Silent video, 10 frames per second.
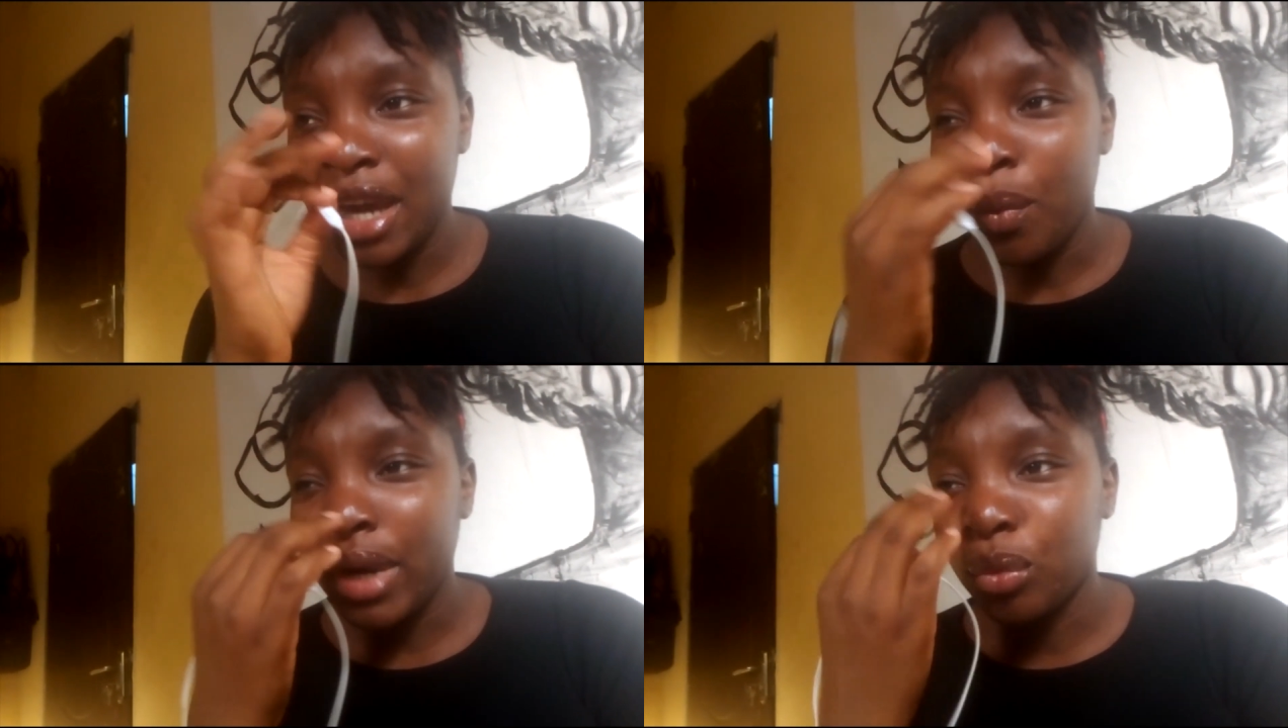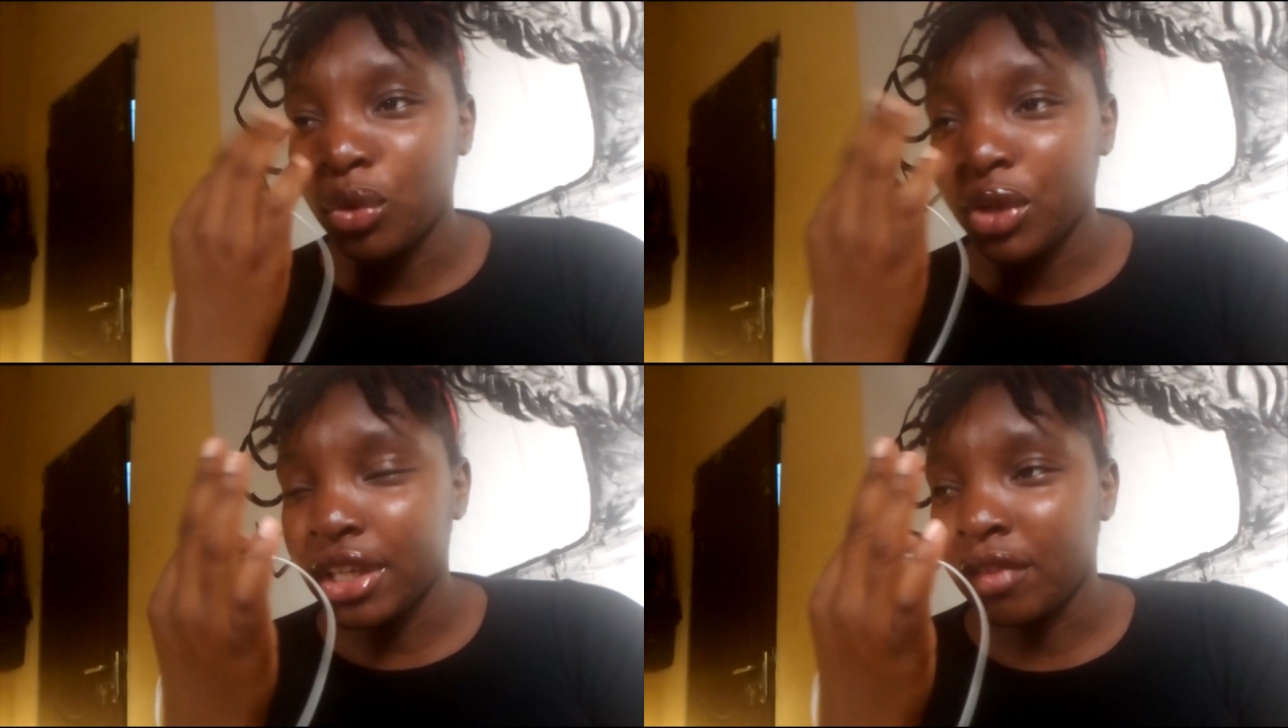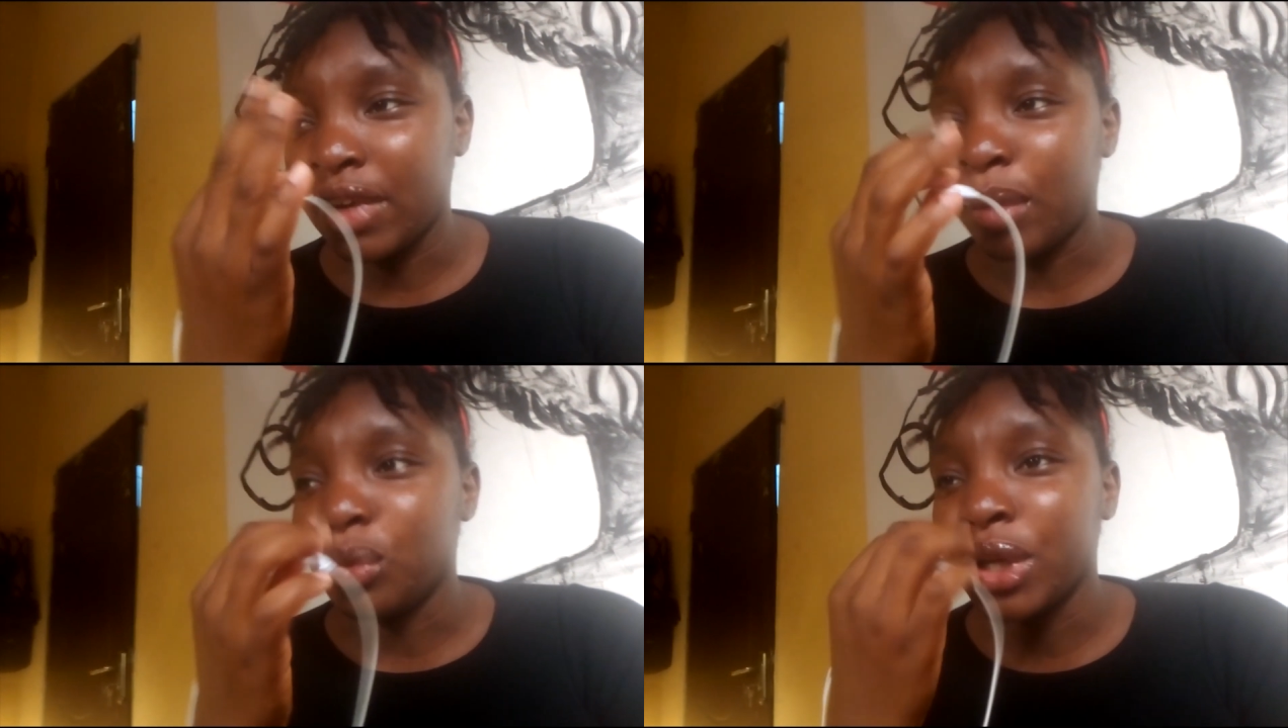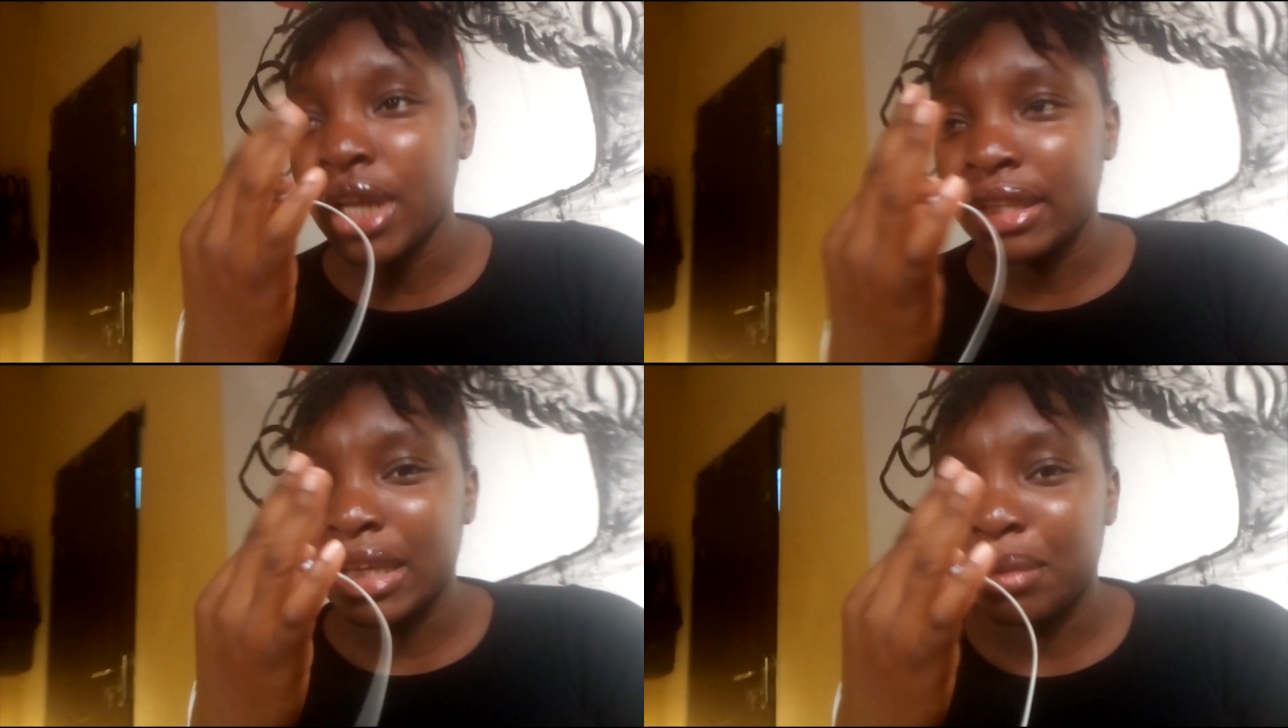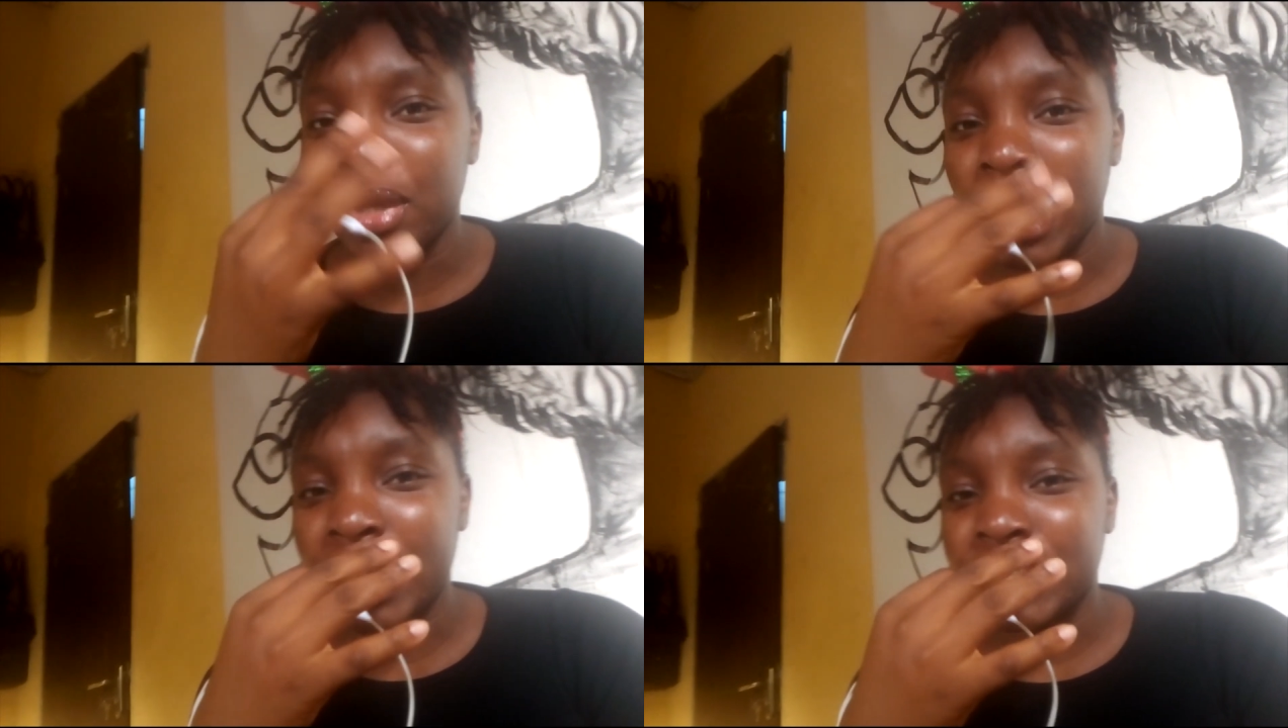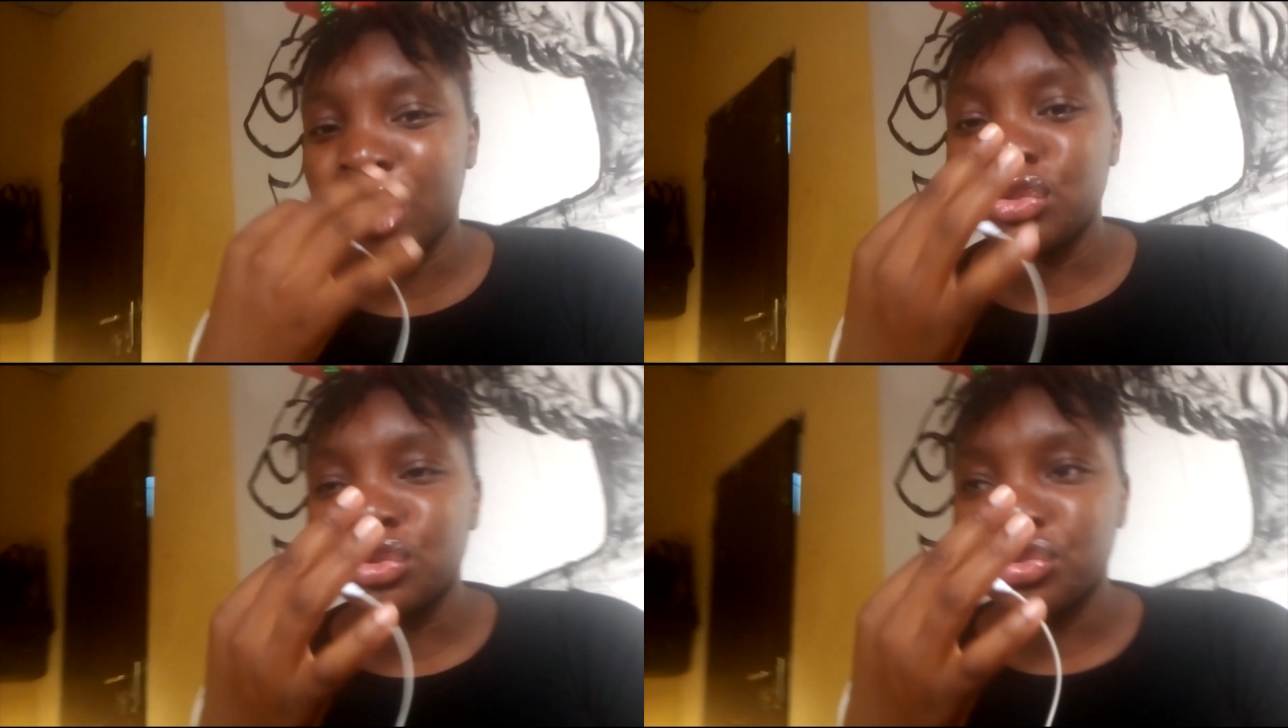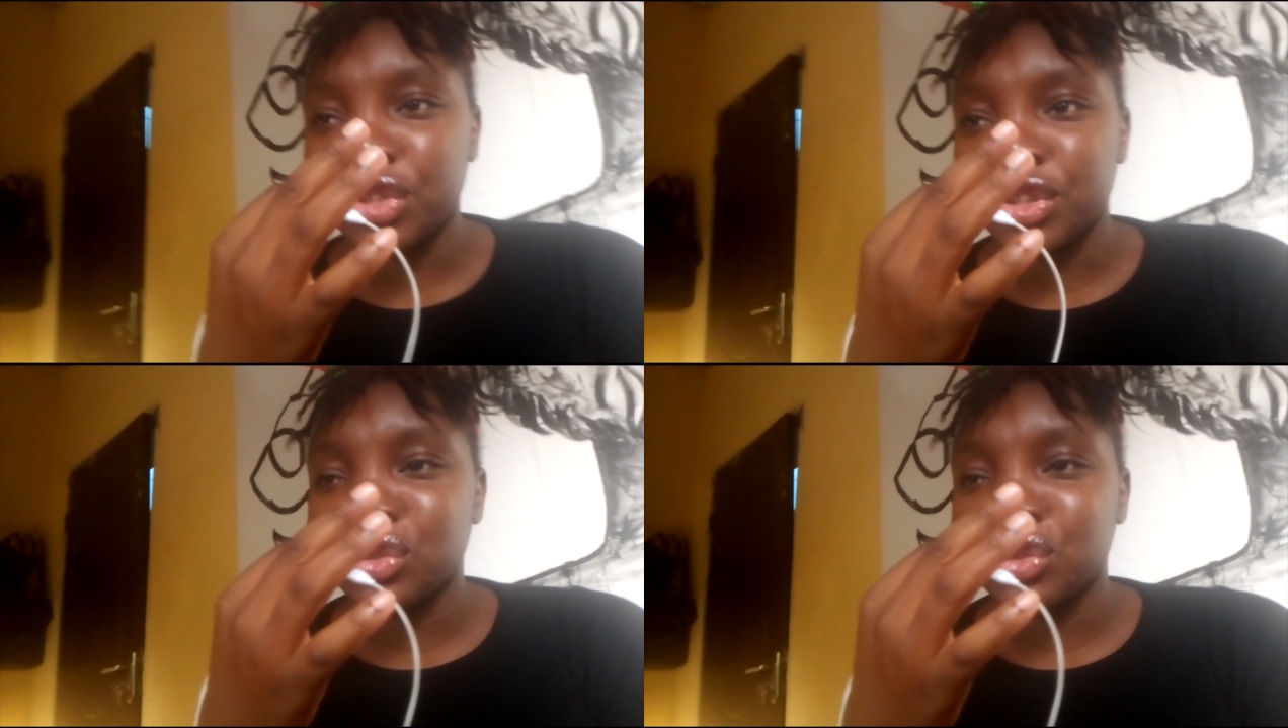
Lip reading: when I'm looking at food, I'm looking at them like their nutrients.